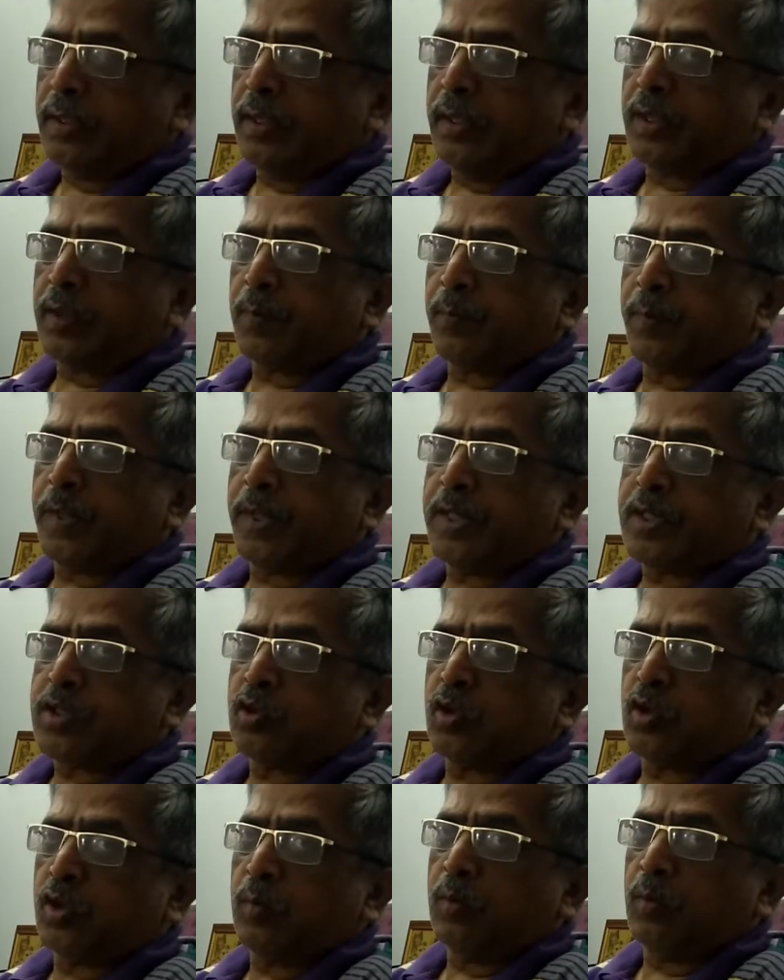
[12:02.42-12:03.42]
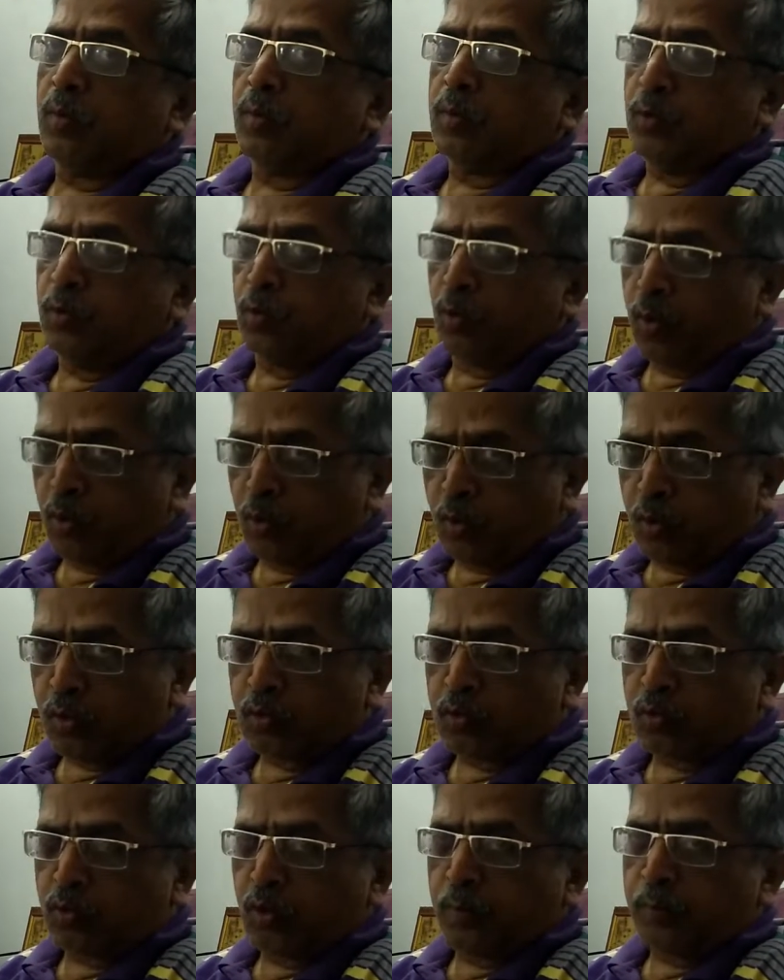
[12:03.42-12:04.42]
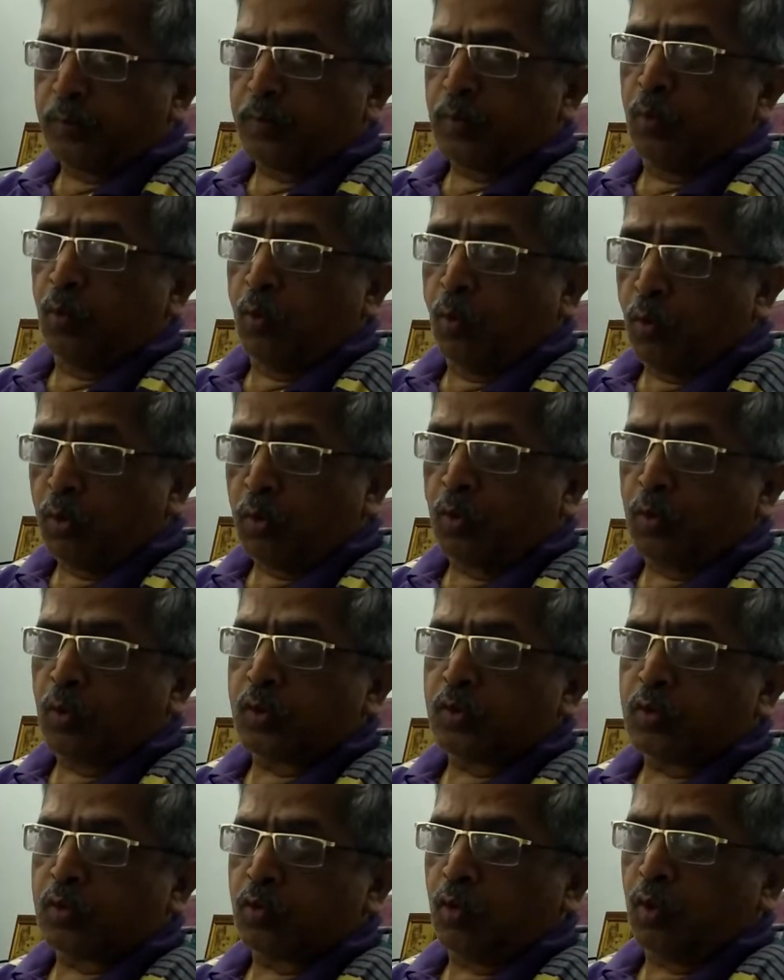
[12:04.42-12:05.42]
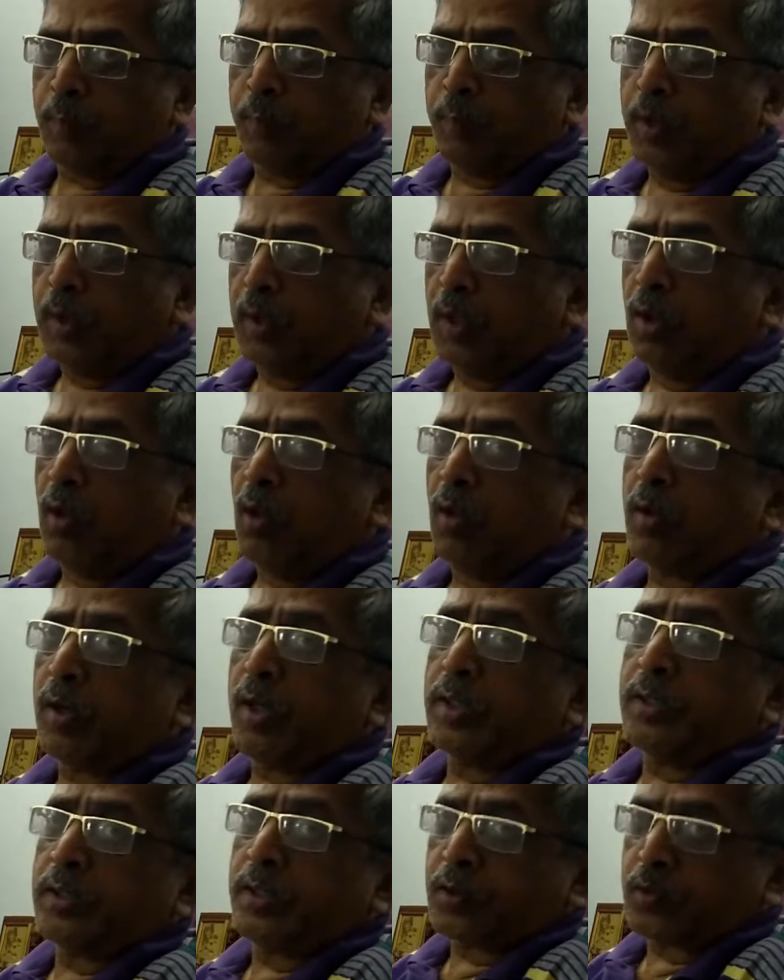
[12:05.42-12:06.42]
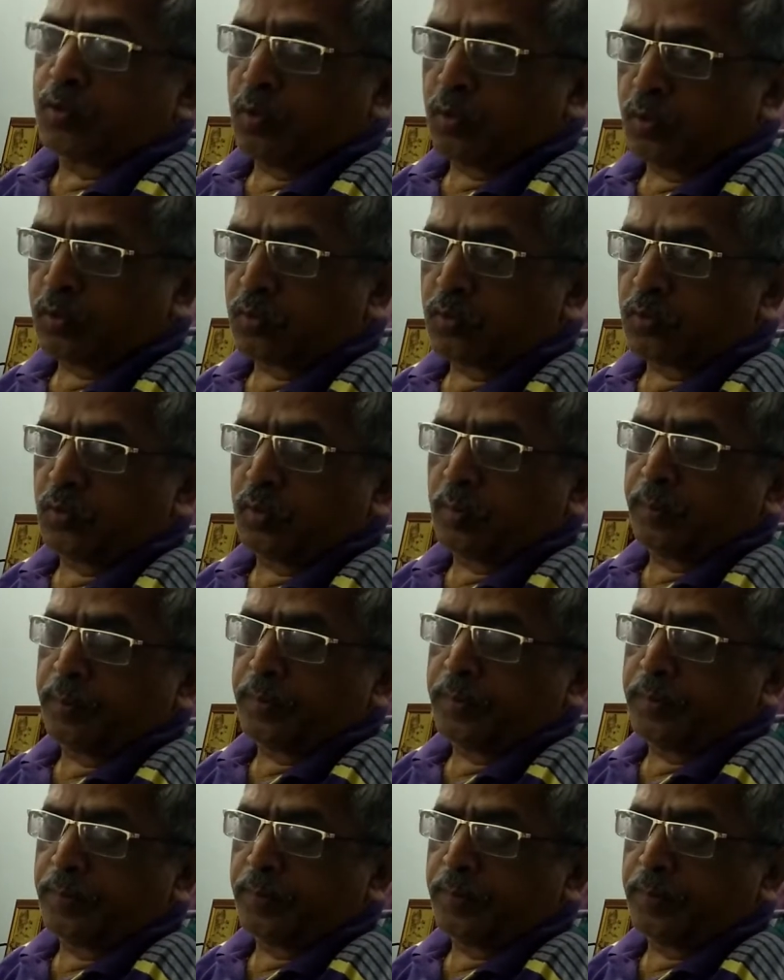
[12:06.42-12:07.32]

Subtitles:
interpretation of your horoscope, your own horoscope or others' horoscope.